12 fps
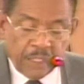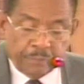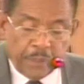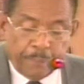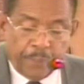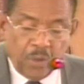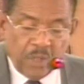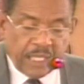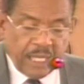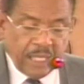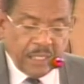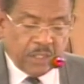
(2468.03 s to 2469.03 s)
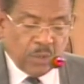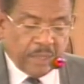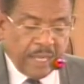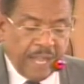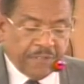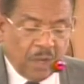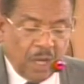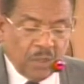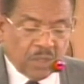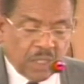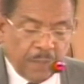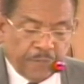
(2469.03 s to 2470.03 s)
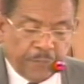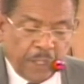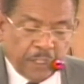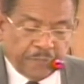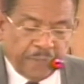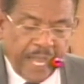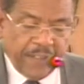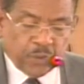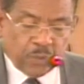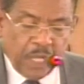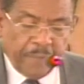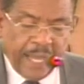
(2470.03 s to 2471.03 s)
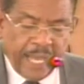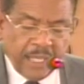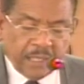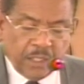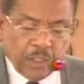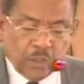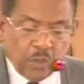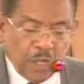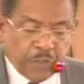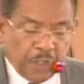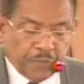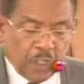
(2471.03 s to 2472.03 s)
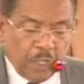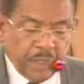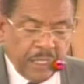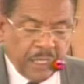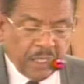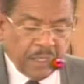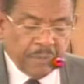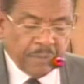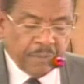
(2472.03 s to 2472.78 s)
proposals to carve out some 45 square miles in the north of Dominica